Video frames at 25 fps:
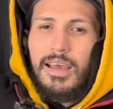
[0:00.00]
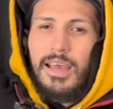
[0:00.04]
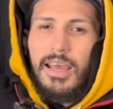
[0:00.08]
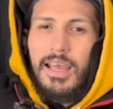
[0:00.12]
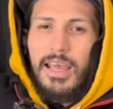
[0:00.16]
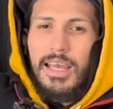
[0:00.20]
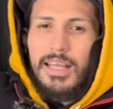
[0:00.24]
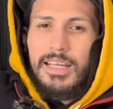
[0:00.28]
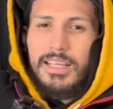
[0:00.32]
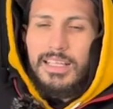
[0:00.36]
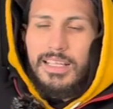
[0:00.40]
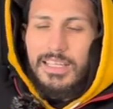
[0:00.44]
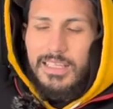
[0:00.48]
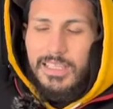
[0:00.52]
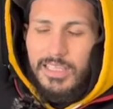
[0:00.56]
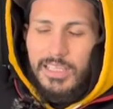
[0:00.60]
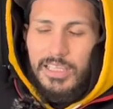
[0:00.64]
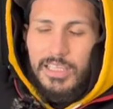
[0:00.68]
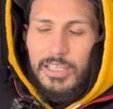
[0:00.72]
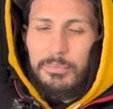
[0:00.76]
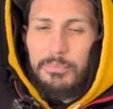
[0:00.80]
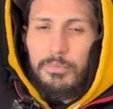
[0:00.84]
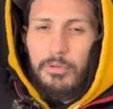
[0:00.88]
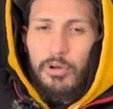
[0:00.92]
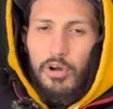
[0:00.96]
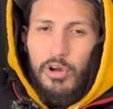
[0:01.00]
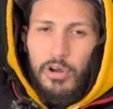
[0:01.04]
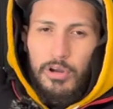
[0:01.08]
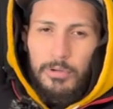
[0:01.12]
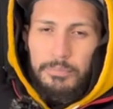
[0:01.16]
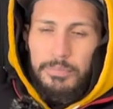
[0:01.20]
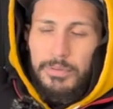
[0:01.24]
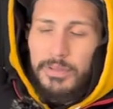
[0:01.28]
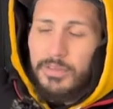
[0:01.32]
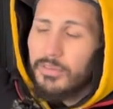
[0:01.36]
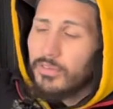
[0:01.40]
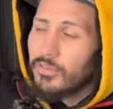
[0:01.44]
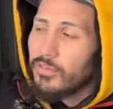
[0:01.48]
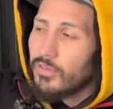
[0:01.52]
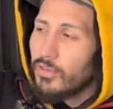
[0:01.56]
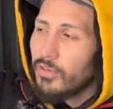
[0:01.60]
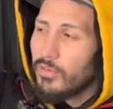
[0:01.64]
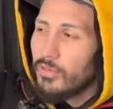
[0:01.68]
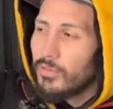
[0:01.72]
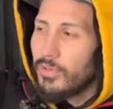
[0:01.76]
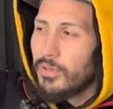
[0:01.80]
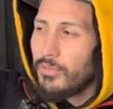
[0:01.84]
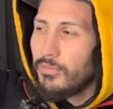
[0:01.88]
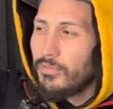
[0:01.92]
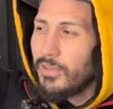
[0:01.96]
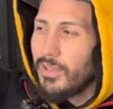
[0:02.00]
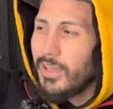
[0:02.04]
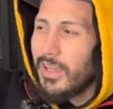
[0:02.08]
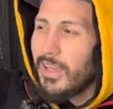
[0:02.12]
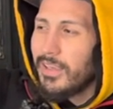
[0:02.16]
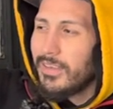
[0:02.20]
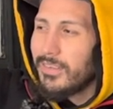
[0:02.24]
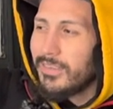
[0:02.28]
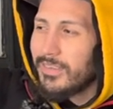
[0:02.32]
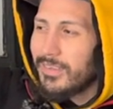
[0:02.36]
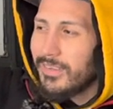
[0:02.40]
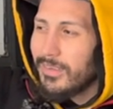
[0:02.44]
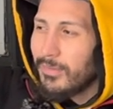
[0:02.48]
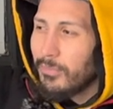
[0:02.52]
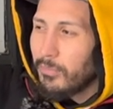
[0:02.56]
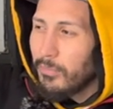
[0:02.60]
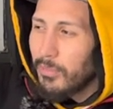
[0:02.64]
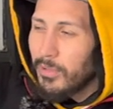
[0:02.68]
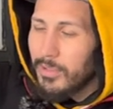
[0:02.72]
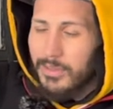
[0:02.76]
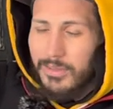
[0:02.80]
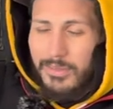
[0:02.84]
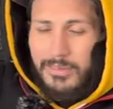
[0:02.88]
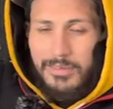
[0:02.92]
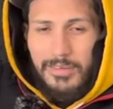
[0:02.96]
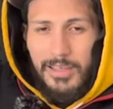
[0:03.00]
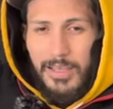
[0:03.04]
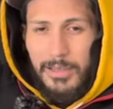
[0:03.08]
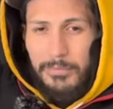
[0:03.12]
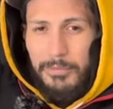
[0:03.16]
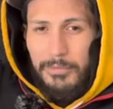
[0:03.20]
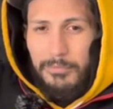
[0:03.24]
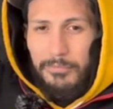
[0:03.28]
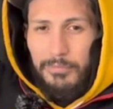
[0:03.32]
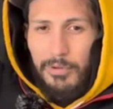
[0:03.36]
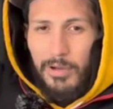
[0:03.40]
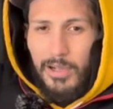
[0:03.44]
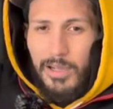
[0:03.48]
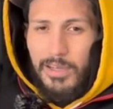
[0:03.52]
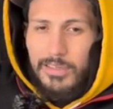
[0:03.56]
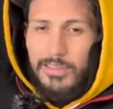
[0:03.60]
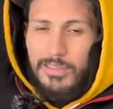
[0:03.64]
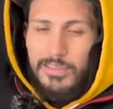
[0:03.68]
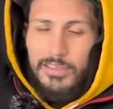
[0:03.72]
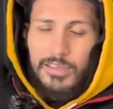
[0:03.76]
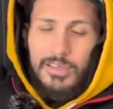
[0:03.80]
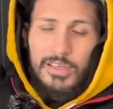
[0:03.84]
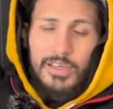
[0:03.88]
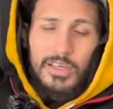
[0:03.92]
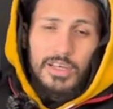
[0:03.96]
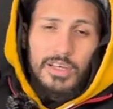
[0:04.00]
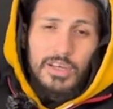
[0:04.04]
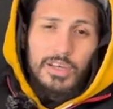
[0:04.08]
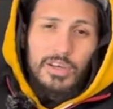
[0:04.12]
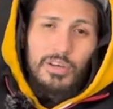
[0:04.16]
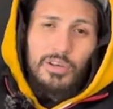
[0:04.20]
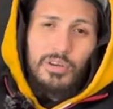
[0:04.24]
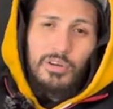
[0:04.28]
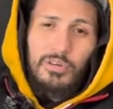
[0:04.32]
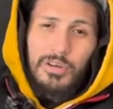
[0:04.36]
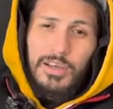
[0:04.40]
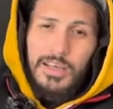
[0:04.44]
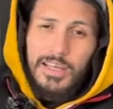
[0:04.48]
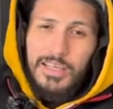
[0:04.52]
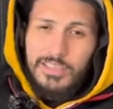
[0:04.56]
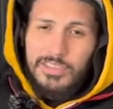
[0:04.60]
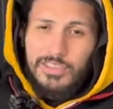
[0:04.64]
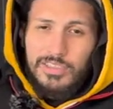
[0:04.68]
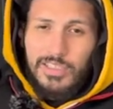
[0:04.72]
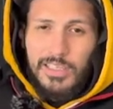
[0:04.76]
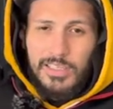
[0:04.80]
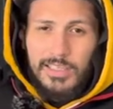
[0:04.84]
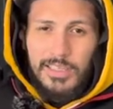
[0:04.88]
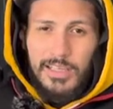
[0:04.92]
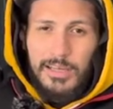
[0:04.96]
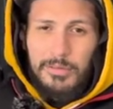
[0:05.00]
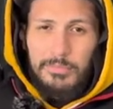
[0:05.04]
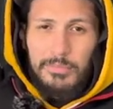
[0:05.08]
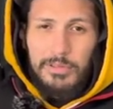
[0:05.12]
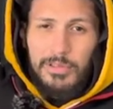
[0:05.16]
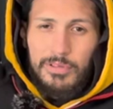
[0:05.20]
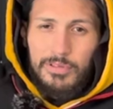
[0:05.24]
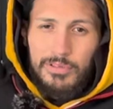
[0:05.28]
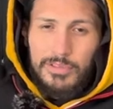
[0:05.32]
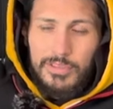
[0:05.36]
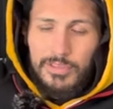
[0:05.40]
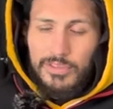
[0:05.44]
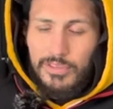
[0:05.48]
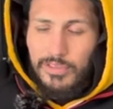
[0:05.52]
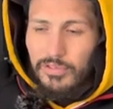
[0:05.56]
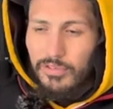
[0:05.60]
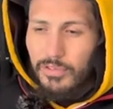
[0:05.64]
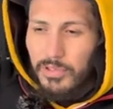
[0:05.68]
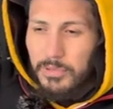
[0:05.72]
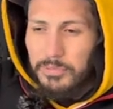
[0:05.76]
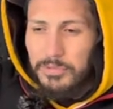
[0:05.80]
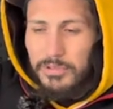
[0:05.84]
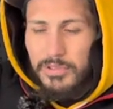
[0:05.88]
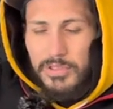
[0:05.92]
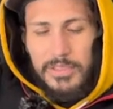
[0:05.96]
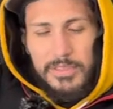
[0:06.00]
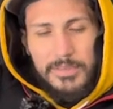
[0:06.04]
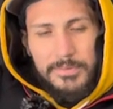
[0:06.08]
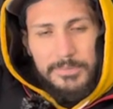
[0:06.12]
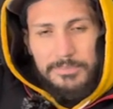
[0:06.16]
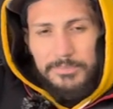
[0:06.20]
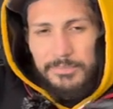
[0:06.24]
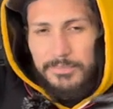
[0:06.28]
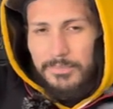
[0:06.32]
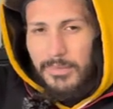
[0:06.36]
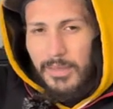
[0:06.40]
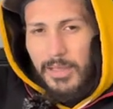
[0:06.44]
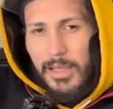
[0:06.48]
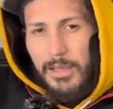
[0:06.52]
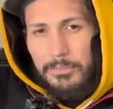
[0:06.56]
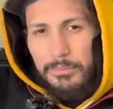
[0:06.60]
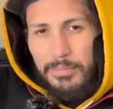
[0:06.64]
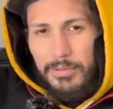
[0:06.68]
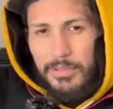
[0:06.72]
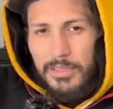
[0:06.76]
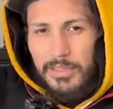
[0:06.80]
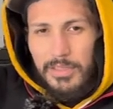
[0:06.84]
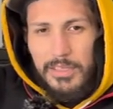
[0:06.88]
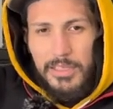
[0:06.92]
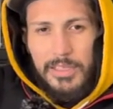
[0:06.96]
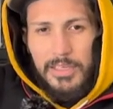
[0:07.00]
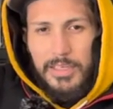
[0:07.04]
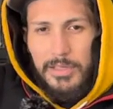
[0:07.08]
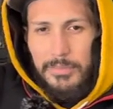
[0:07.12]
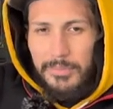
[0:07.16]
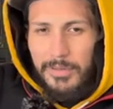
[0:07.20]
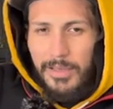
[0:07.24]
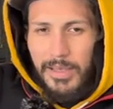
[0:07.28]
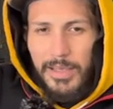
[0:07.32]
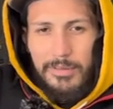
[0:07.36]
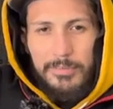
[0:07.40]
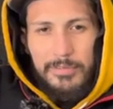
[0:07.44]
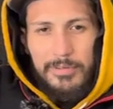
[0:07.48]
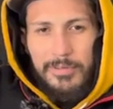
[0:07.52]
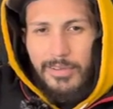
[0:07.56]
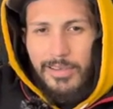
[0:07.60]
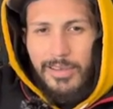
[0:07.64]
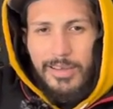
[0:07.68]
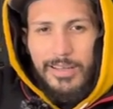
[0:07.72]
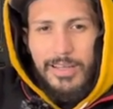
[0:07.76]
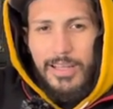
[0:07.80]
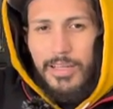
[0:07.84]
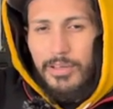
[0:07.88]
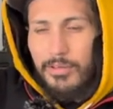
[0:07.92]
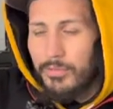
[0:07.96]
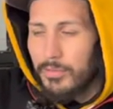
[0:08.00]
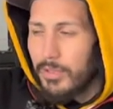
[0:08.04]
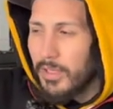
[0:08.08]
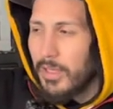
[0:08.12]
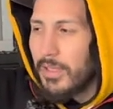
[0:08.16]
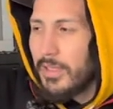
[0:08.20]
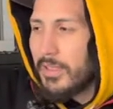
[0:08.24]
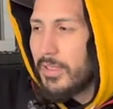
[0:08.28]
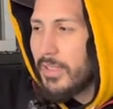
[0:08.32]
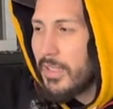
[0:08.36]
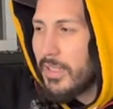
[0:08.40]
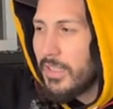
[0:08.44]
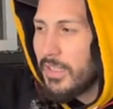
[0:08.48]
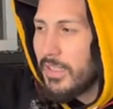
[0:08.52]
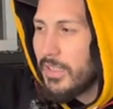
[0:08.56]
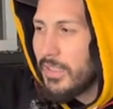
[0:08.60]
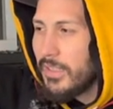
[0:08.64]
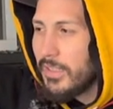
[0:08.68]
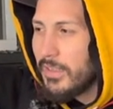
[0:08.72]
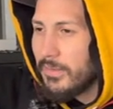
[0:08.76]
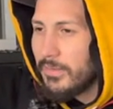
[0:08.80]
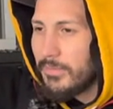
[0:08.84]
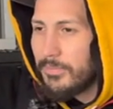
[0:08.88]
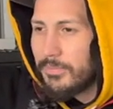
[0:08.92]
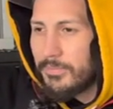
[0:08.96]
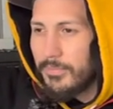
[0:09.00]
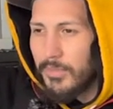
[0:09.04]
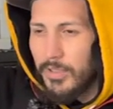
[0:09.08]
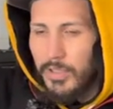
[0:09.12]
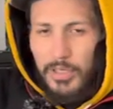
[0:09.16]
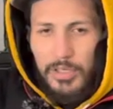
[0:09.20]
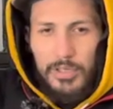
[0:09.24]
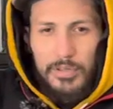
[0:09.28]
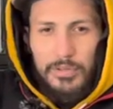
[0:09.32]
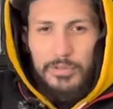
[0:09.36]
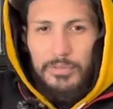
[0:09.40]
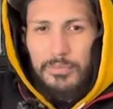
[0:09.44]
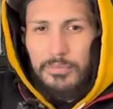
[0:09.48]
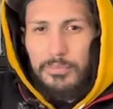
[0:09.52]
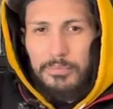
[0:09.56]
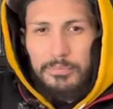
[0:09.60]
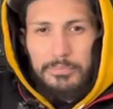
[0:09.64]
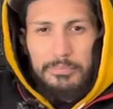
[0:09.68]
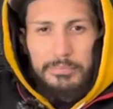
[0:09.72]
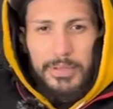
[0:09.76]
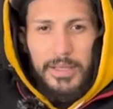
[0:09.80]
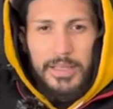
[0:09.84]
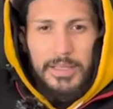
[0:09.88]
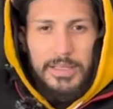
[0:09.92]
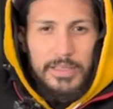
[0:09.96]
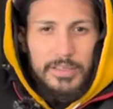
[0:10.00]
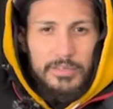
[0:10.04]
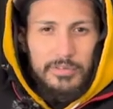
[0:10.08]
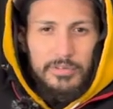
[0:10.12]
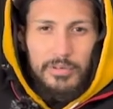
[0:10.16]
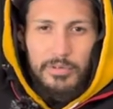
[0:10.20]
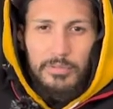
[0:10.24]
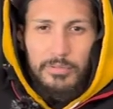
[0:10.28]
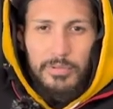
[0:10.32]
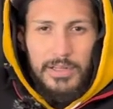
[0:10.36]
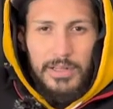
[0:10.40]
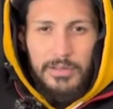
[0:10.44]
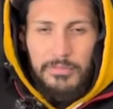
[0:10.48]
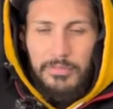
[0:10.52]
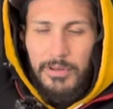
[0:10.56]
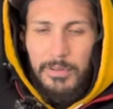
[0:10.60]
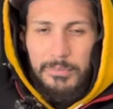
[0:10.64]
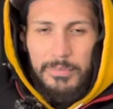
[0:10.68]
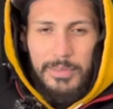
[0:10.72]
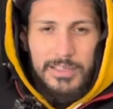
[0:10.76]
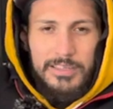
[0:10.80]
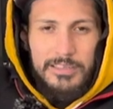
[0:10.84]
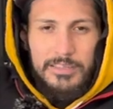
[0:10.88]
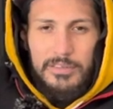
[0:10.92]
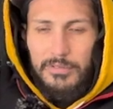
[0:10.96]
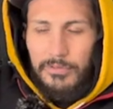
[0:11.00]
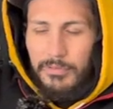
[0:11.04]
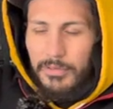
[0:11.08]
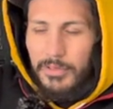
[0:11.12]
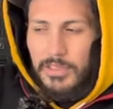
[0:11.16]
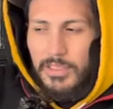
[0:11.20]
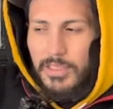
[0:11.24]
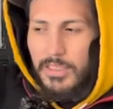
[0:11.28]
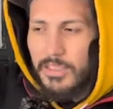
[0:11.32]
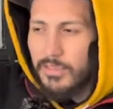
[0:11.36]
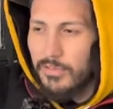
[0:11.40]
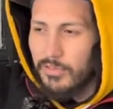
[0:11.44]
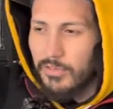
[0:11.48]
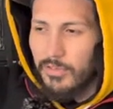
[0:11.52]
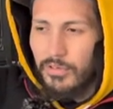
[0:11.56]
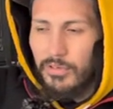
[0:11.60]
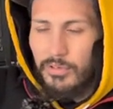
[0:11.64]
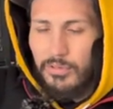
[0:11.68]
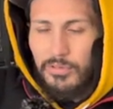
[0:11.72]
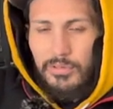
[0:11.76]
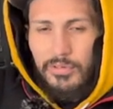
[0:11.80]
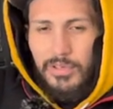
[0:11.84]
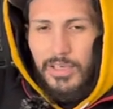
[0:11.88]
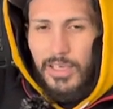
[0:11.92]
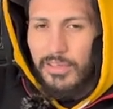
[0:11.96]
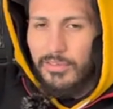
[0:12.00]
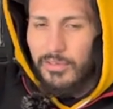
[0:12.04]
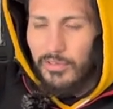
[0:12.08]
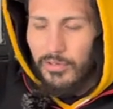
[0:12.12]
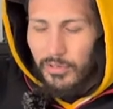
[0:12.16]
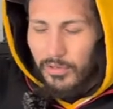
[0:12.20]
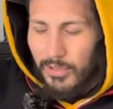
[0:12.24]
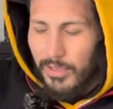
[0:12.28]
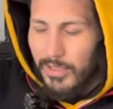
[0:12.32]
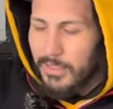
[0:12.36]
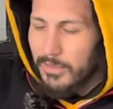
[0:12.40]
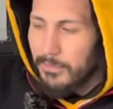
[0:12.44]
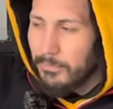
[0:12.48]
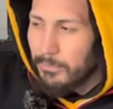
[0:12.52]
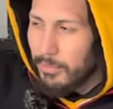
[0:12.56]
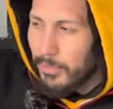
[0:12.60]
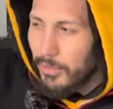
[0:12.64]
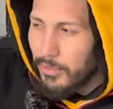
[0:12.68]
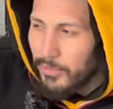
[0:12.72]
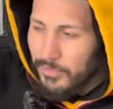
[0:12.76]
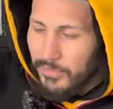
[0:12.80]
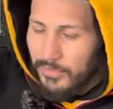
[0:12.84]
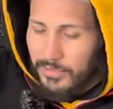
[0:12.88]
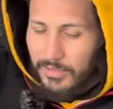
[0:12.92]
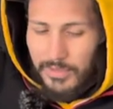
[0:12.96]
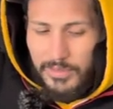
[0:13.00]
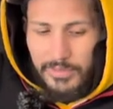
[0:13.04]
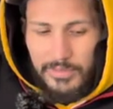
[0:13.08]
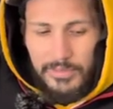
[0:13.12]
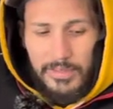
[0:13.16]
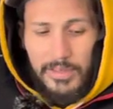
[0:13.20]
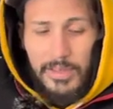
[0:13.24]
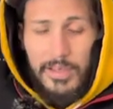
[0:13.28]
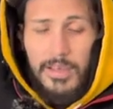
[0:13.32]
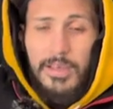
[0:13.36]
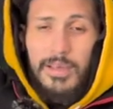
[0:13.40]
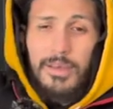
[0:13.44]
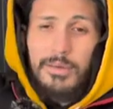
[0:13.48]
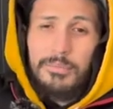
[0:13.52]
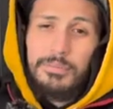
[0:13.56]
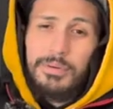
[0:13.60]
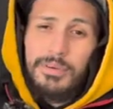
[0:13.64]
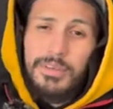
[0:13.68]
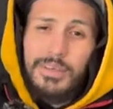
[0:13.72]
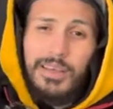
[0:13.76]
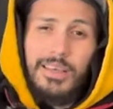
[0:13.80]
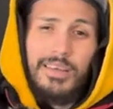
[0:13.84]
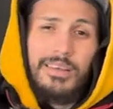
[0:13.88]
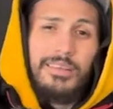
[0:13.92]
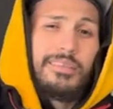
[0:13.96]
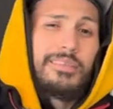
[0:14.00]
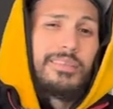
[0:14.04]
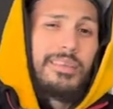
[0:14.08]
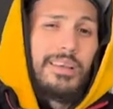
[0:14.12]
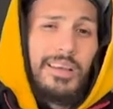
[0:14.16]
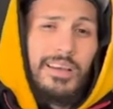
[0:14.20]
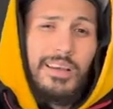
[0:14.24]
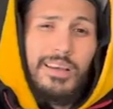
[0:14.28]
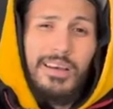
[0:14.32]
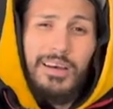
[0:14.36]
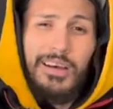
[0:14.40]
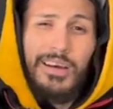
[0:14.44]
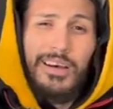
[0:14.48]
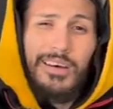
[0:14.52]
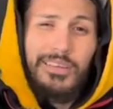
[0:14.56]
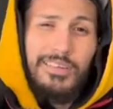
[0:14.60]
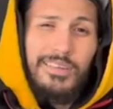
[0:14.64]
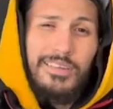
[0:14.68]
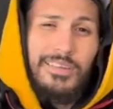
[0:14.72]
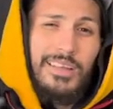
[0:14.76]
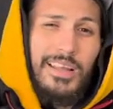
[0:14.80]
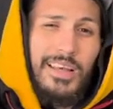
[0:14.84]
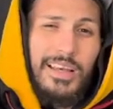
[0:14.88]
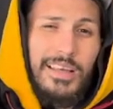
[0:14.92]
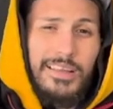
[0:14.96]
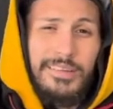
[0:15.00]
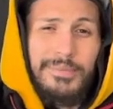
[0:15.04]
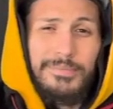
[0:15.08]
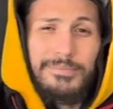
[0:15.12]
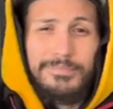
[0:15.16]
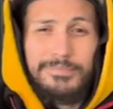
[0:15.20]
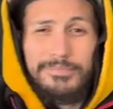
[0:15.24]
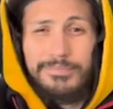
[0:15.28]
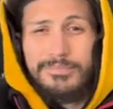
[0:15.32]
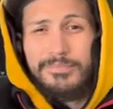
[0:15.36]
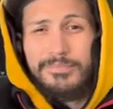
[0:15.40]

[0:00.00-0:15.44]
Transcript: and clean up carpet. So if you guys want this type of product, go ahead, check down below in the description. I'll put a link up to Amazon. I don't get any, you know, pennies or whatever. I'm not an affiliate, so you guys can go ahead and purchase this. But yes, other than that,